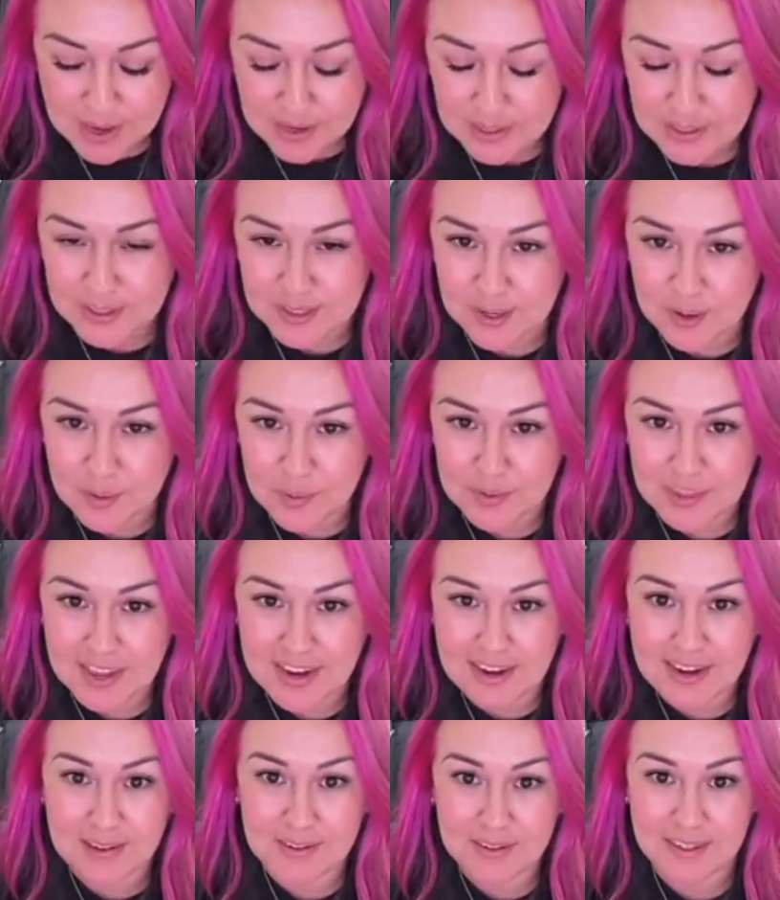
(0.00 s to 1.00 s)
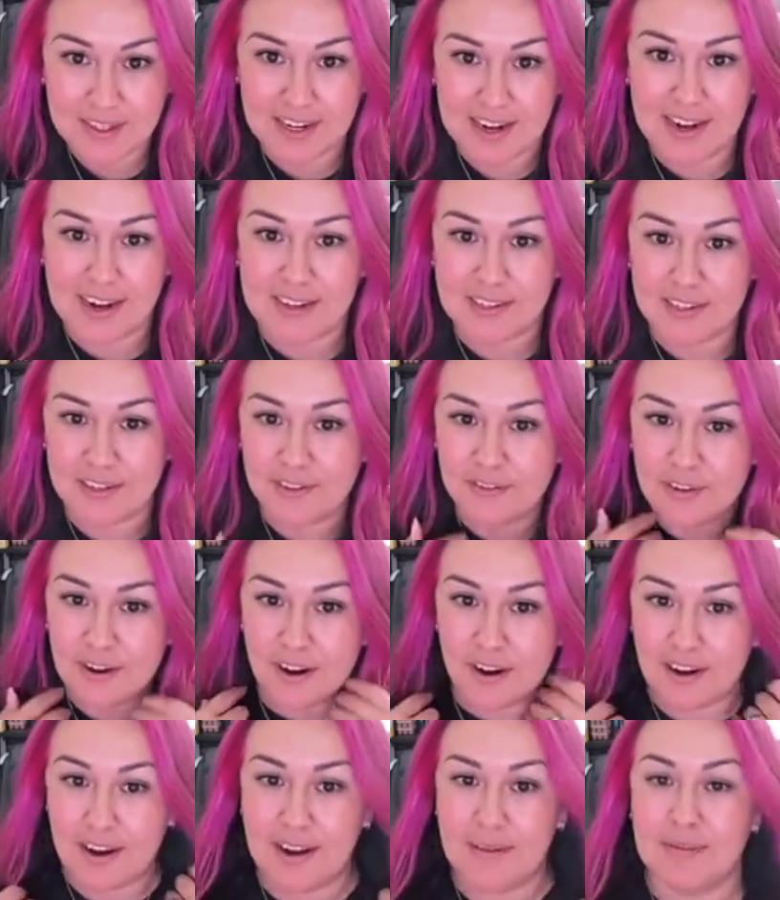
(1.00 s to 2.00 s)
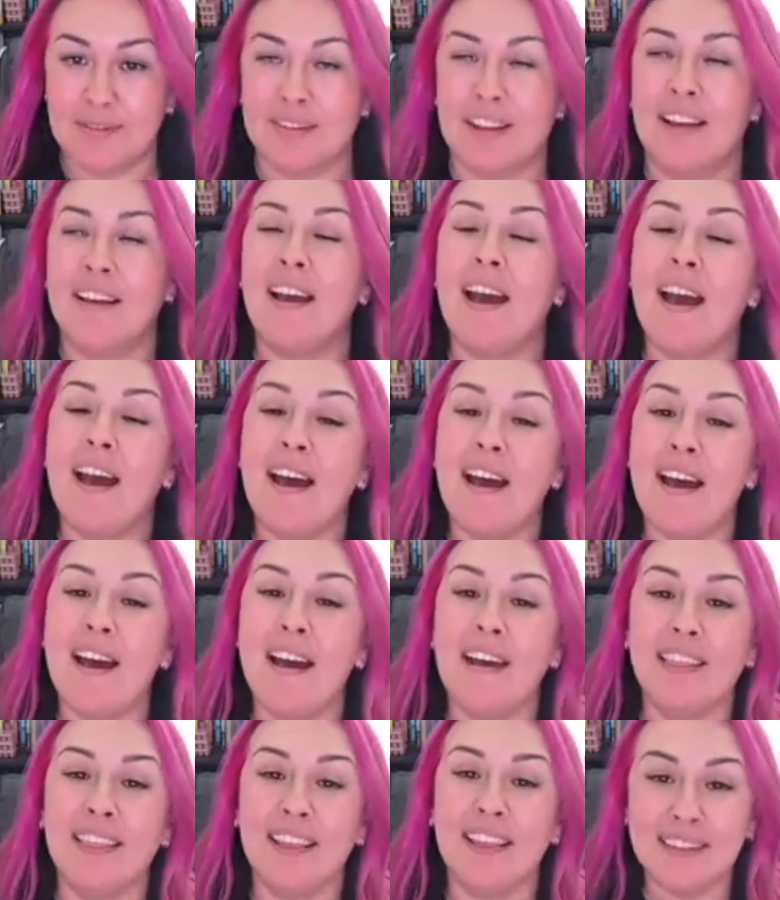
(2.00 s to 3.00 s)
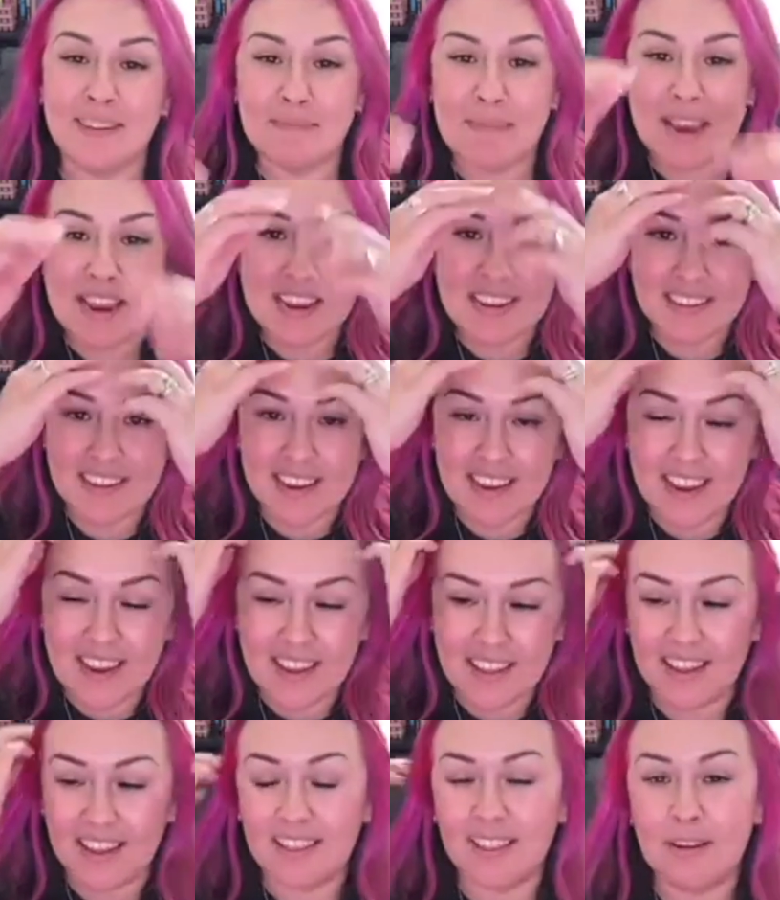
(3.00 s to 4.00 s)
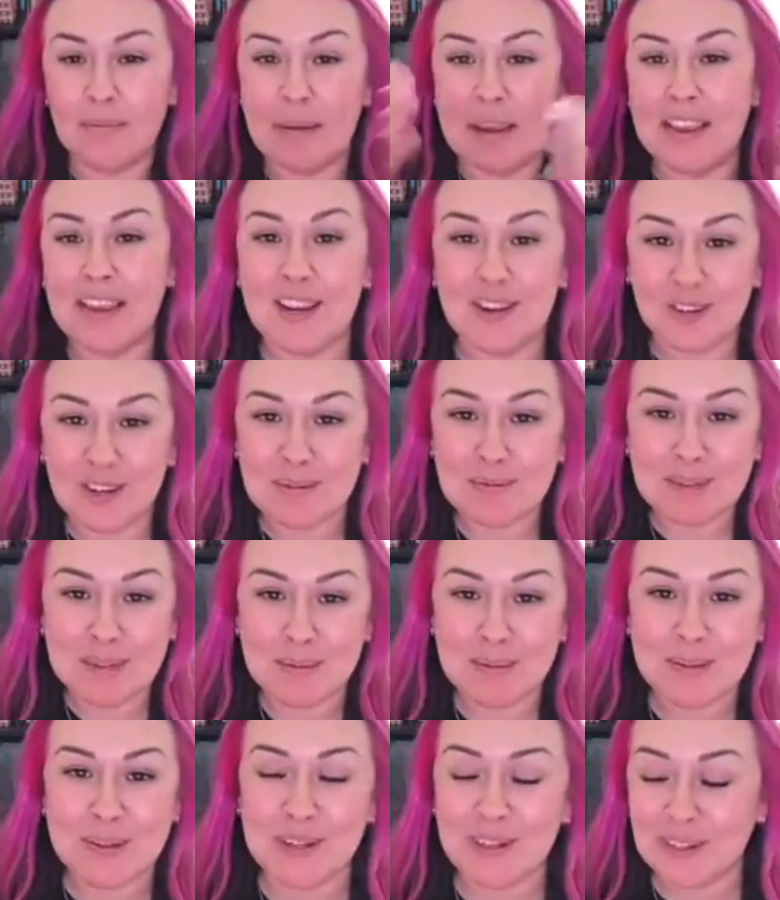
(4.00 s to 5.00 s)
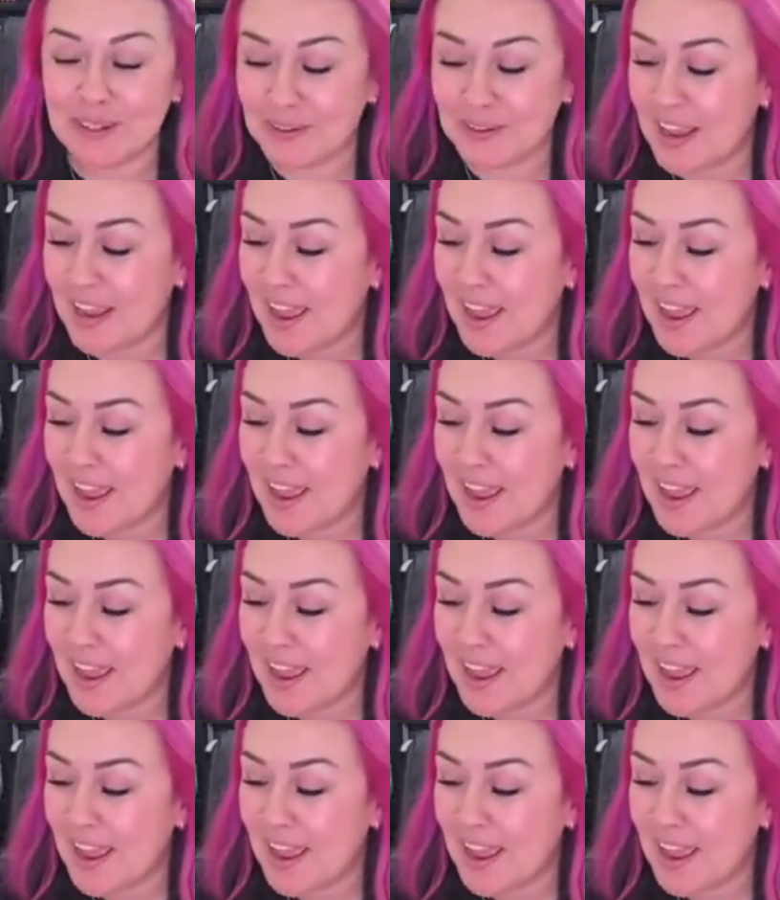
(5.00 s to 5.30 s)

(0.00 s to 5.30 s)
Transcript: So when they announced it at SFR, I was like, ah, that's amazing! Like they're making dreams come true.